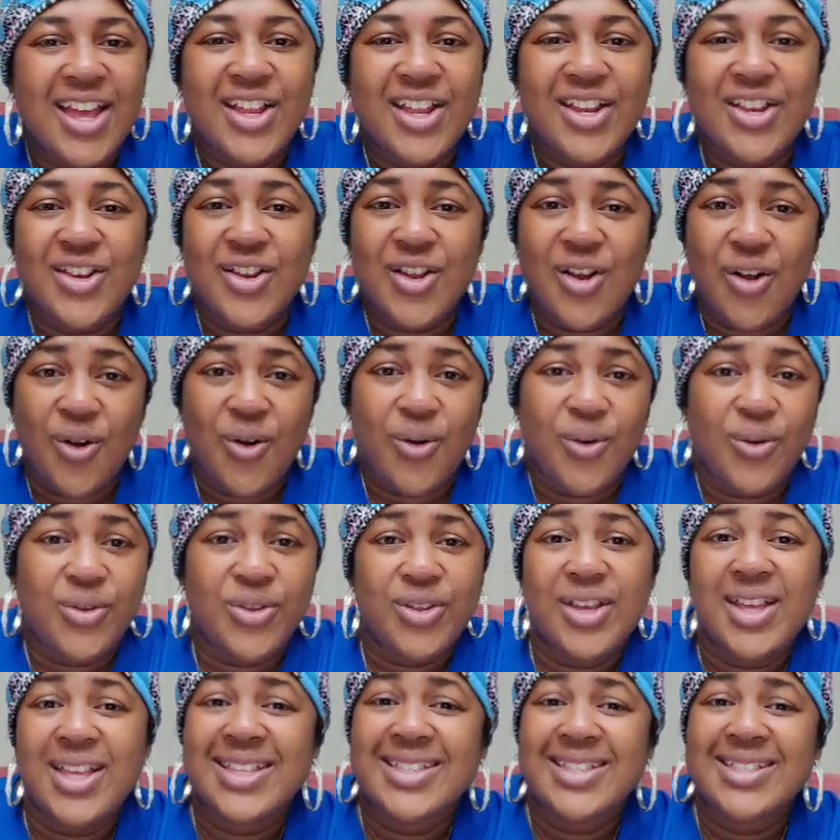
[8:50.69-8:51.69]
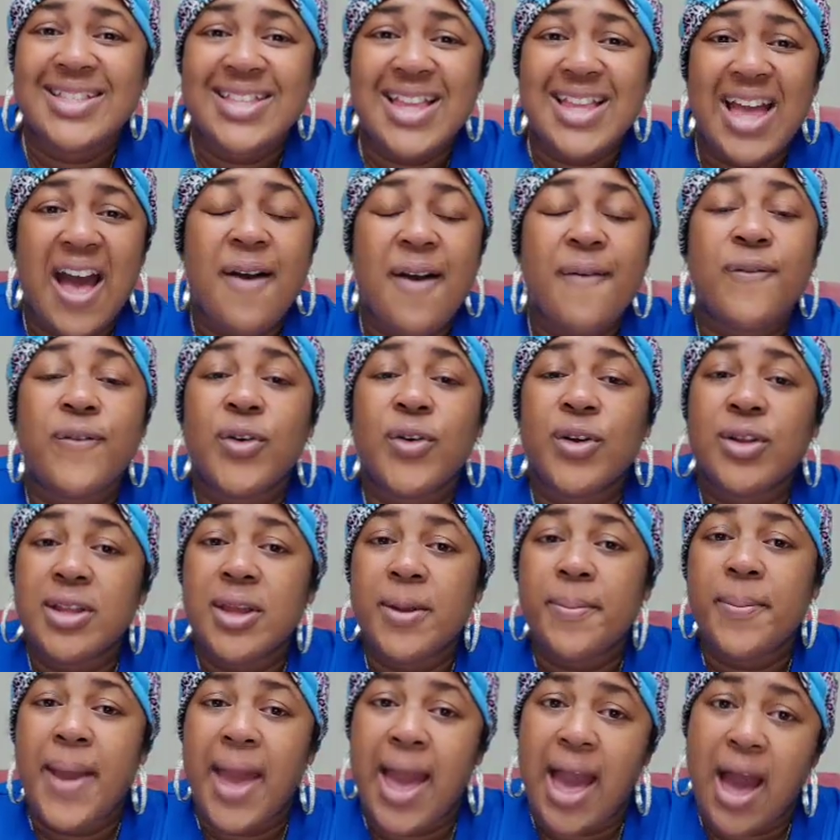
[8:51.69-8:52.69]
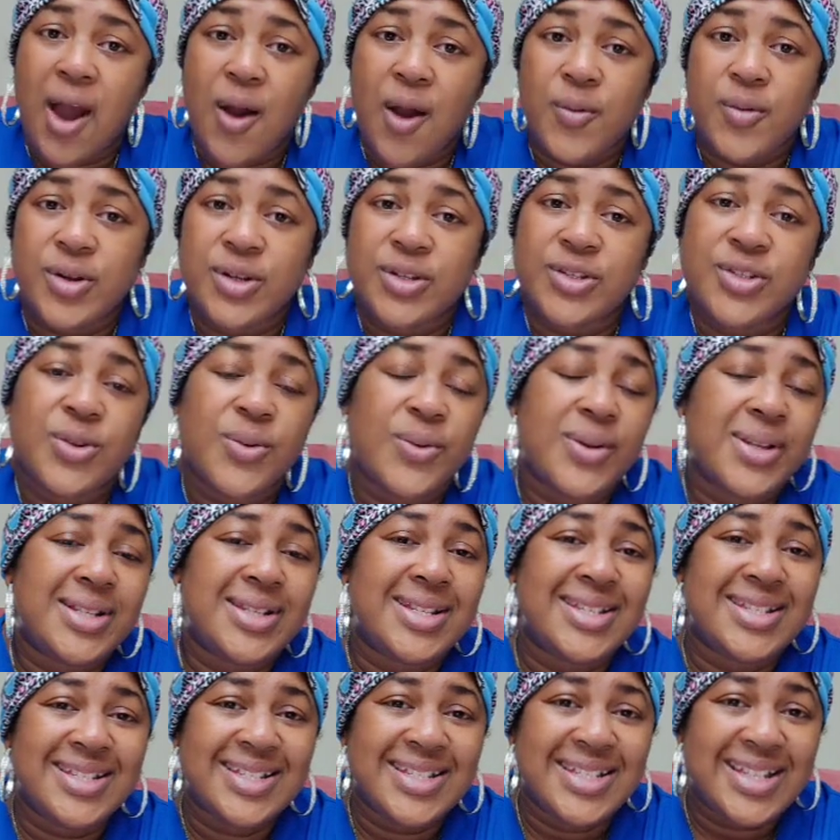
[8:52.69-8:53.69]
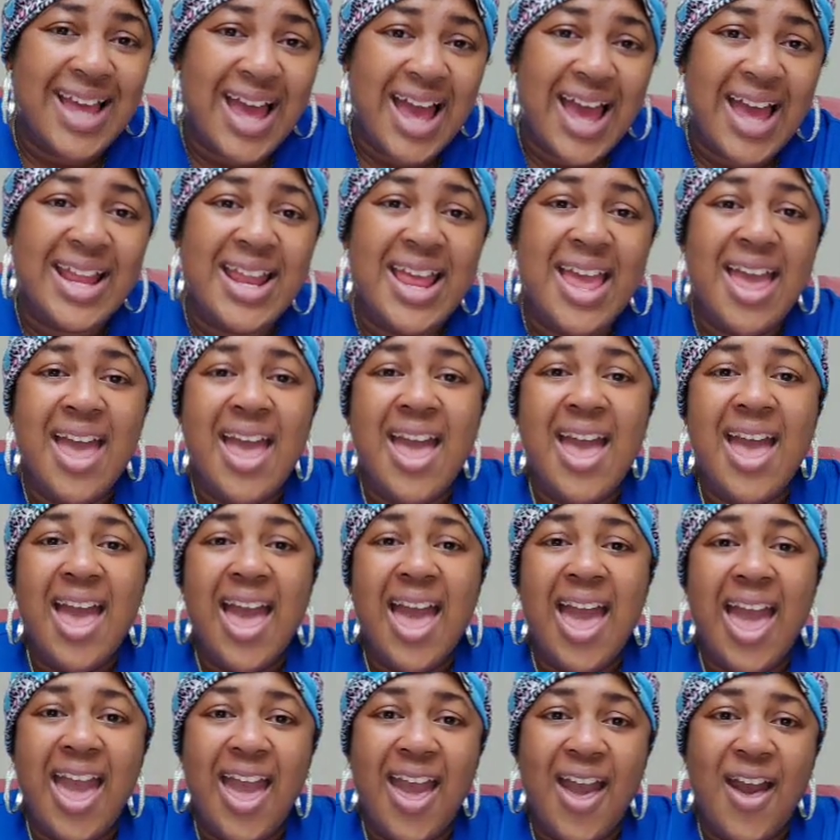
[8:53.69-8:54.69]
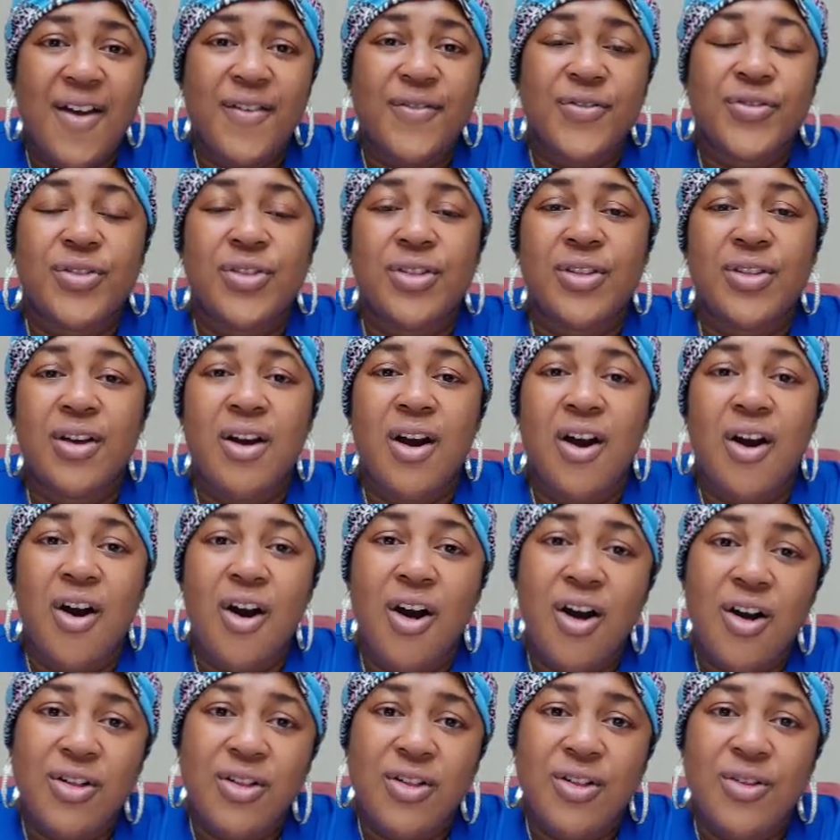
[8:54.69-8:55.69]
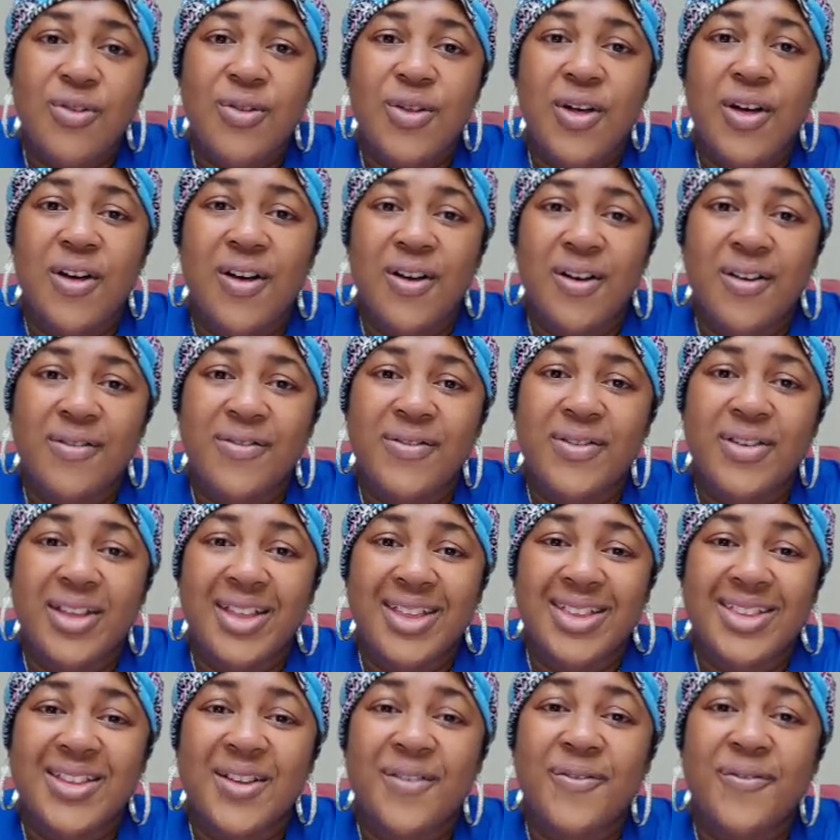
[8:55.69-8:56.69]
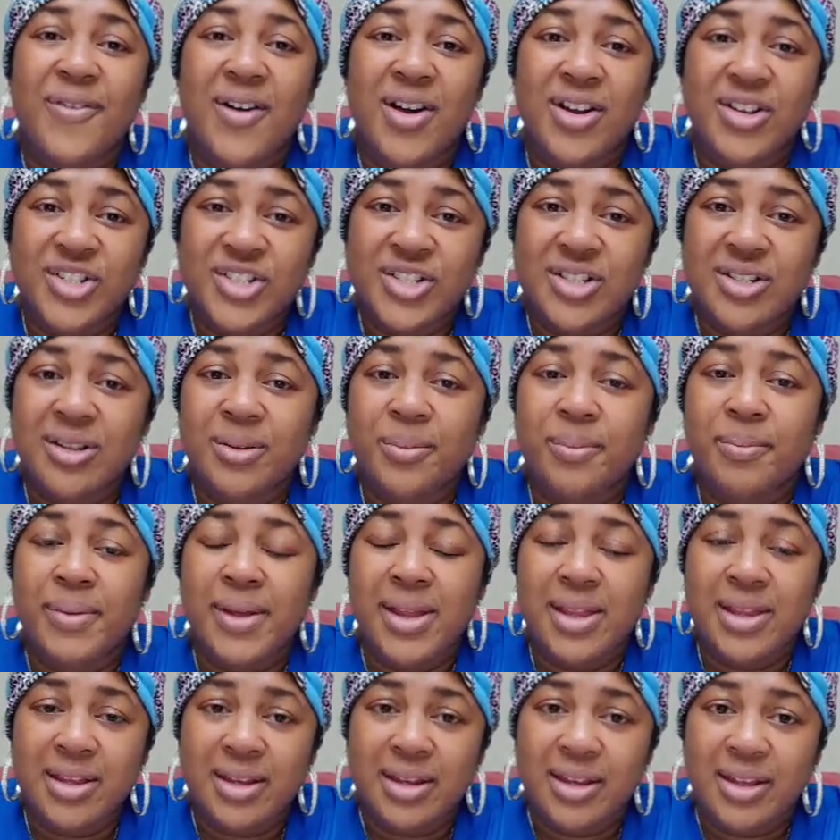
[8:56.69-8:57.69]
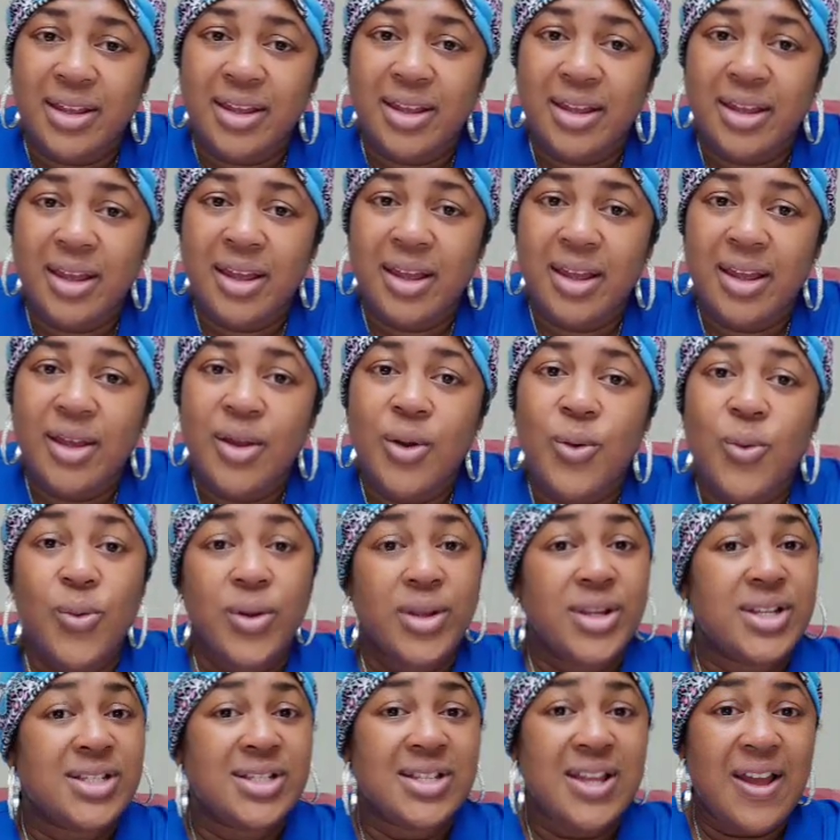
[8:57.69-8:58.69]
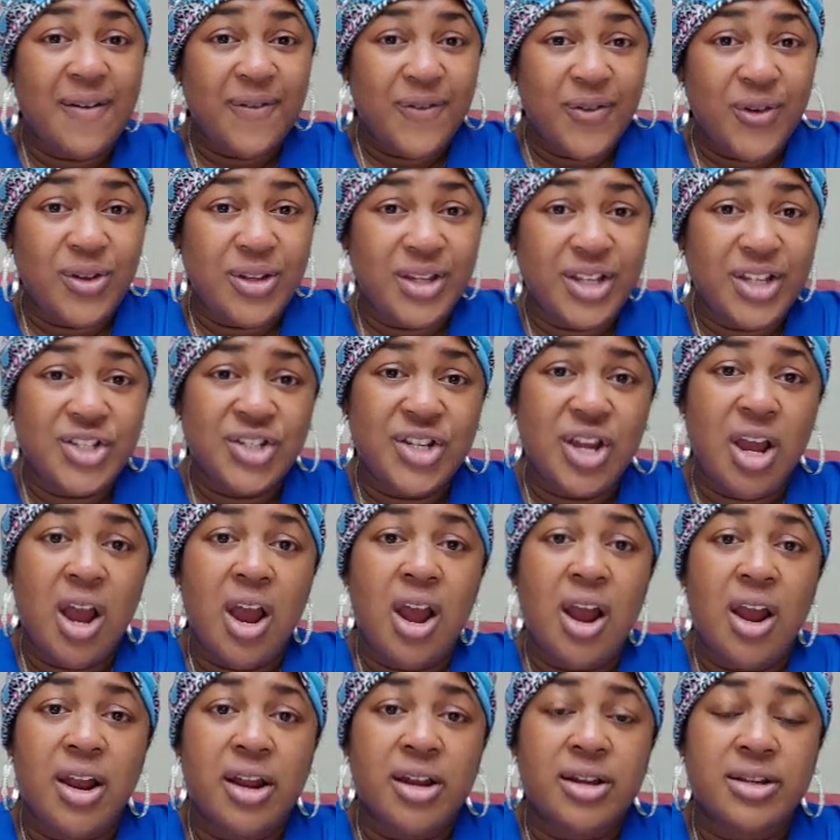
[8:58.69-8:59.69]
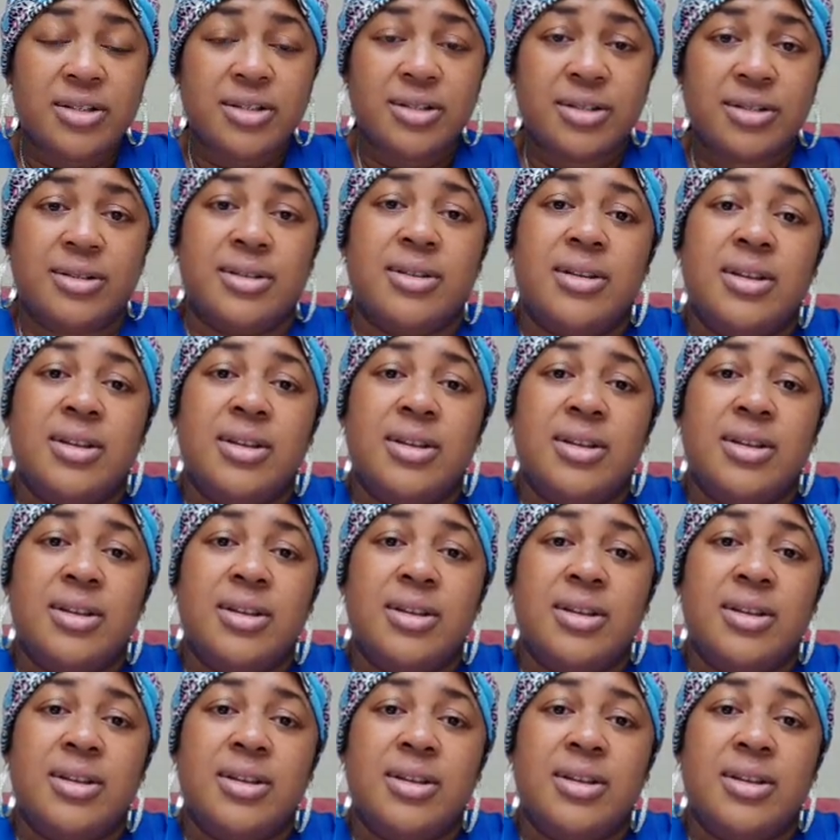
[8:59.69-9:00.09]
No, it's not fully powered, so it does not have all of its functionality when it's not fully charged.